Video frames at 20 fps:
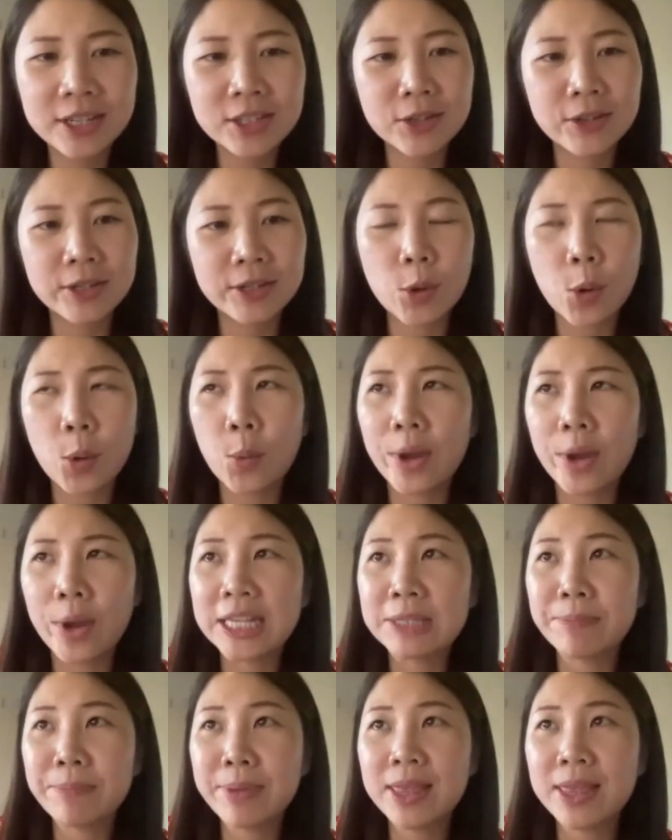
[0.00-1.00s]
So it's
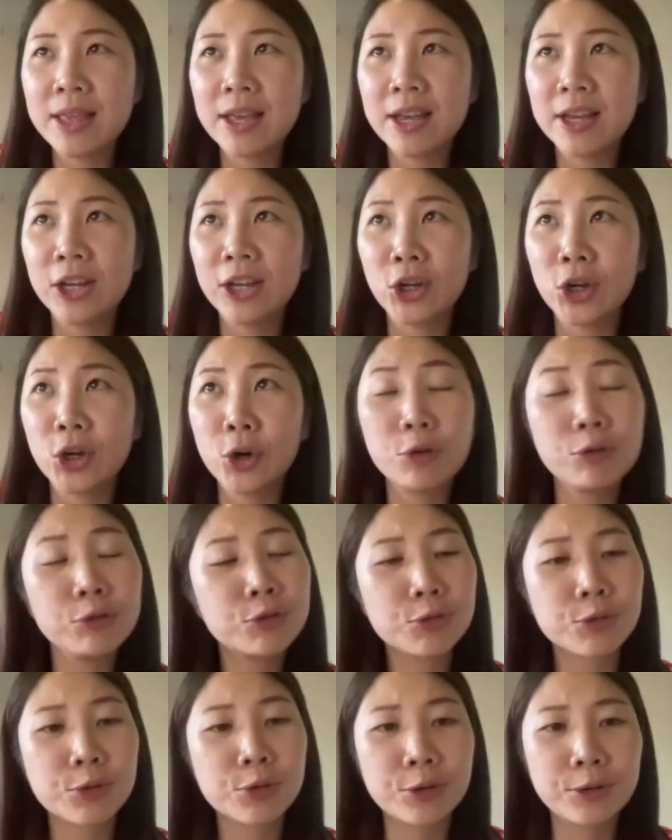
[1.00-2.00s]
always been a
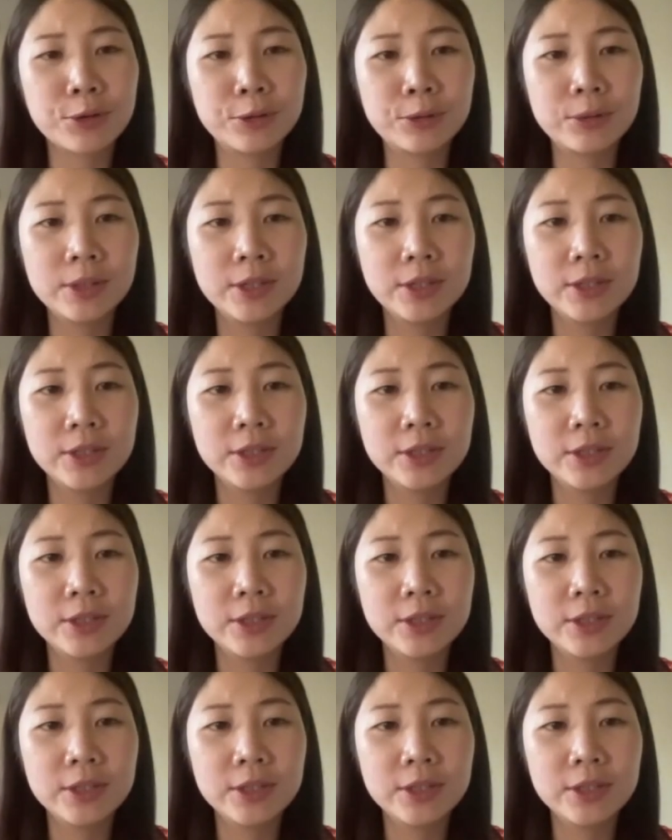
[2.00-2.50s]
cultural